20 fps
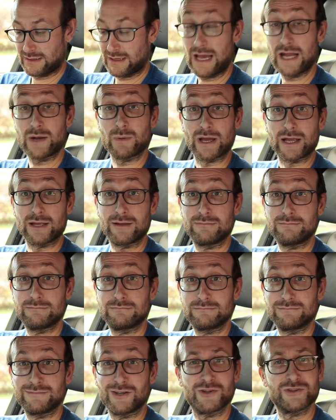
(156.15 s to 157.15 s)
Anyway,
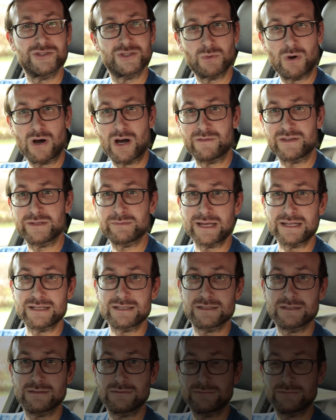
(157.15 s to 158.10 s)
on to what I've spent.